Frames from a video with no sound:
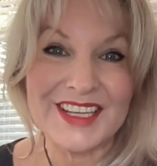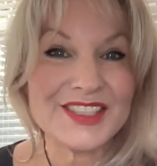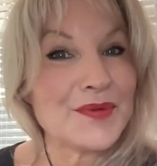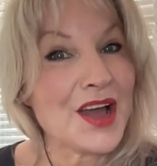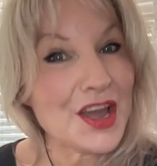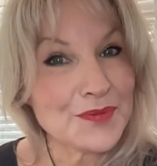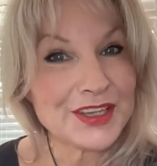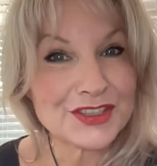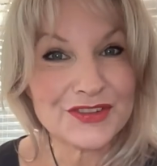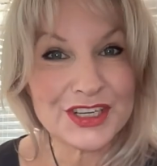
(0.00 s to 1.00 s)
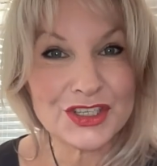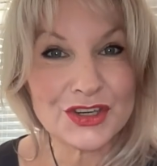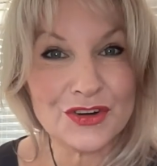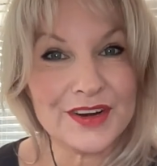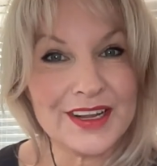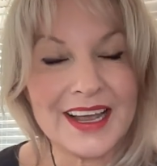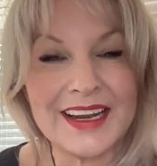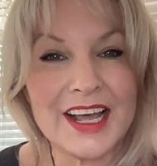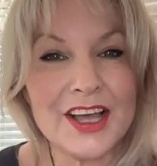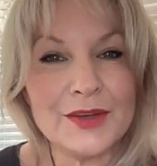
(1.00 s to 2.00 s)
So I hope that's reassuring,
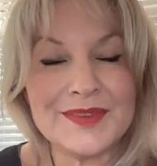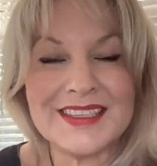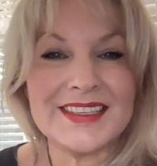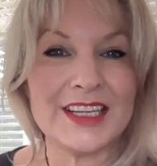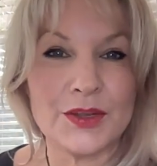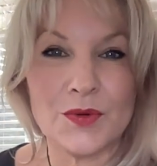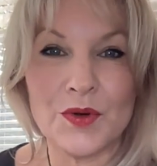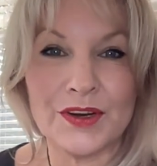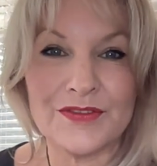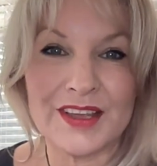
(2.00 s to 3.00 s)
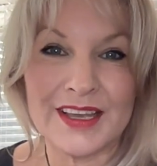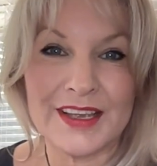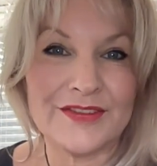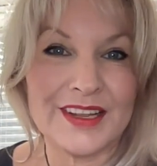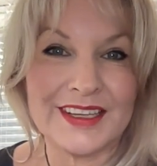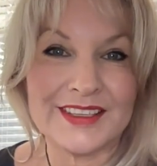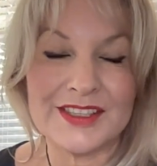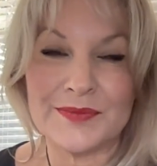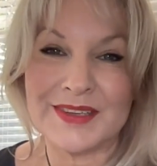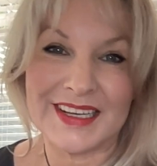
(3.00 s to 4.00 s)
and I hope to see you at one of the evenings
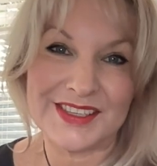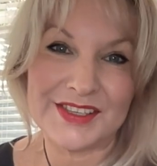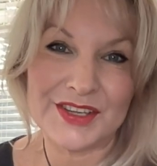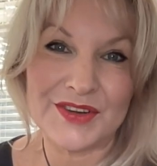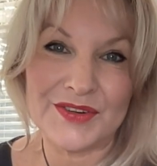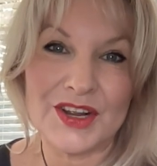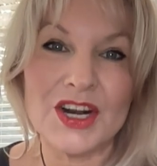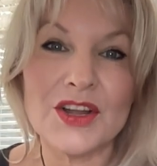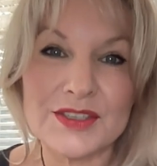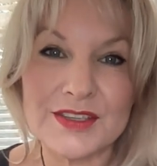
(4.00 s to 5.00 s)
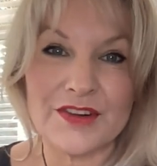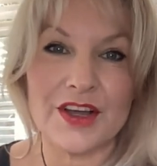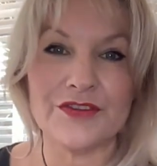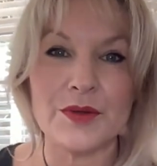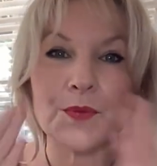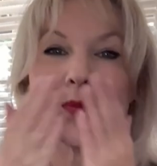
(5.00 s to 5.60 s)
someday soon. Lots of love.